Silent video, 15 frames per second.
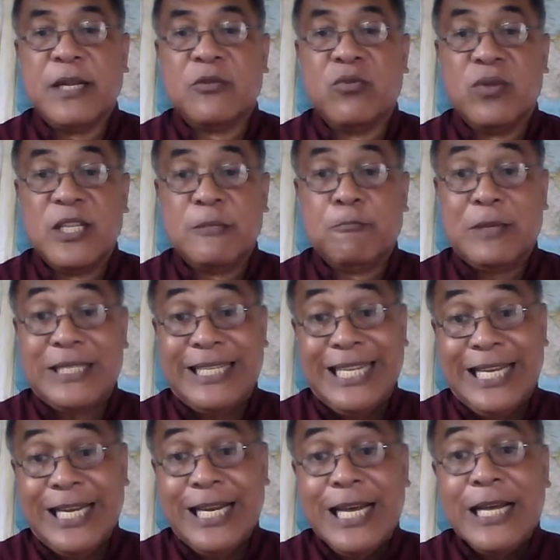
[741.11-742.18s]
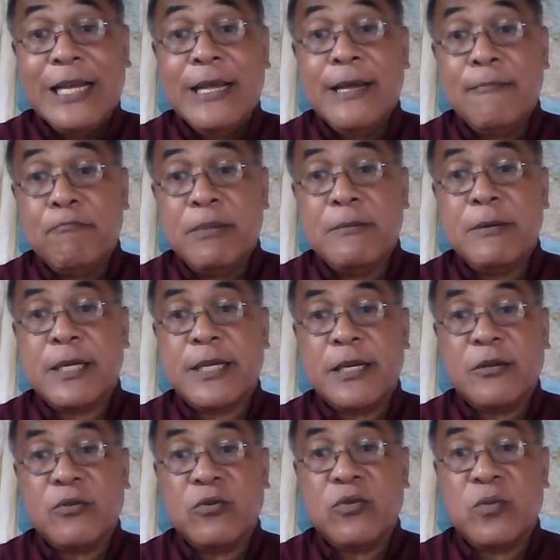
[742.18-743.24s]
this particular biblical
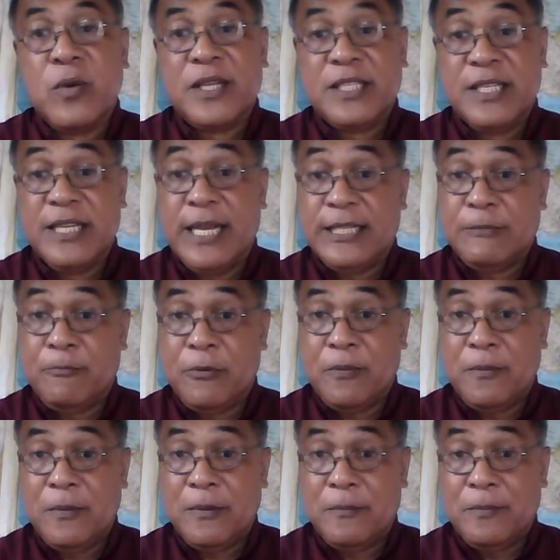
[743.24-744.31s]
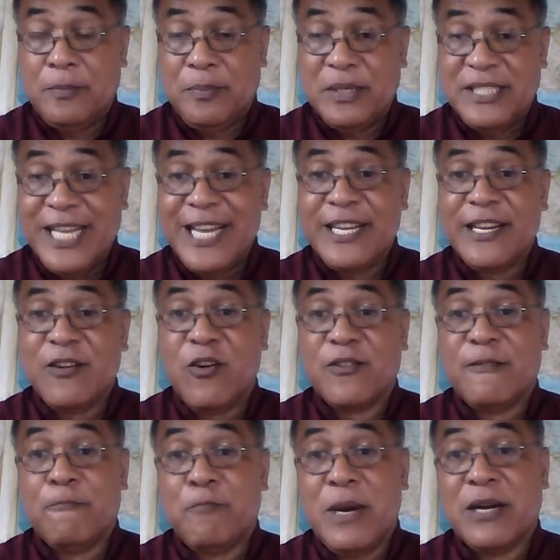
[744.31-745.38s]
truth which he has presented on
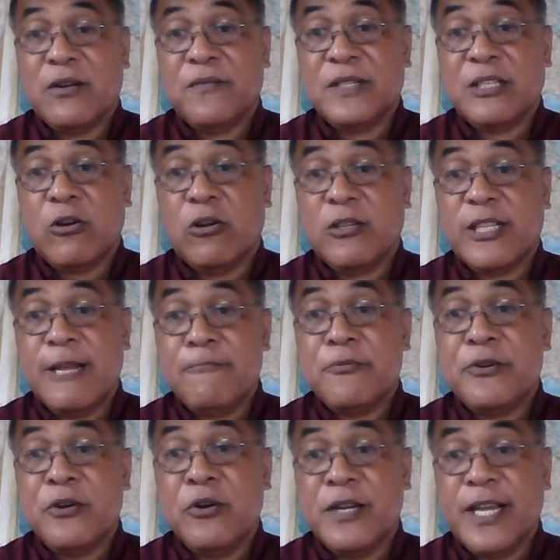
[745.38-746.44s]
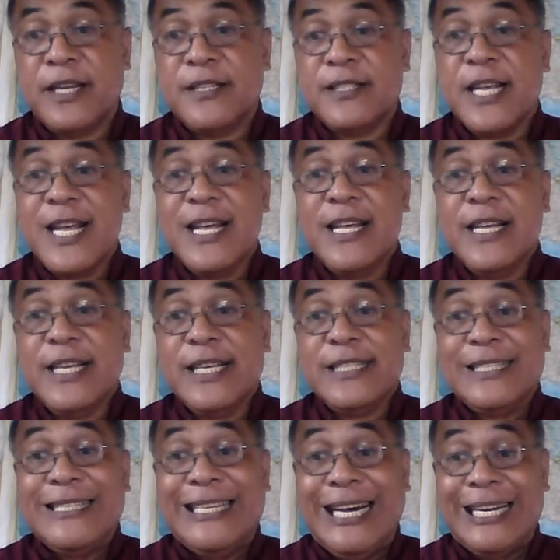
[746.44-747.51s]
the part of his contemporary audience is
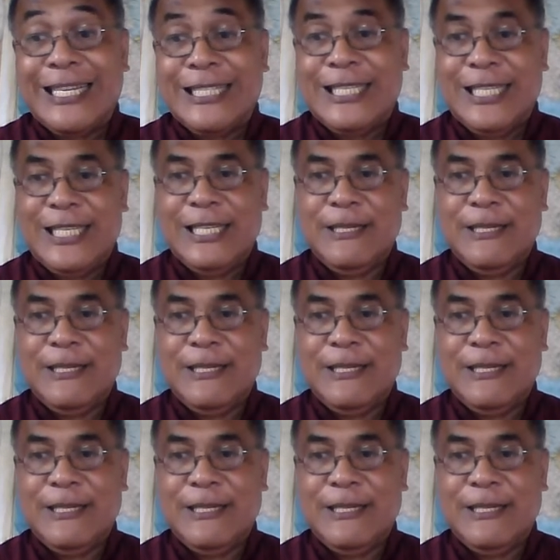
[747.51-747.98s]
guaranteed.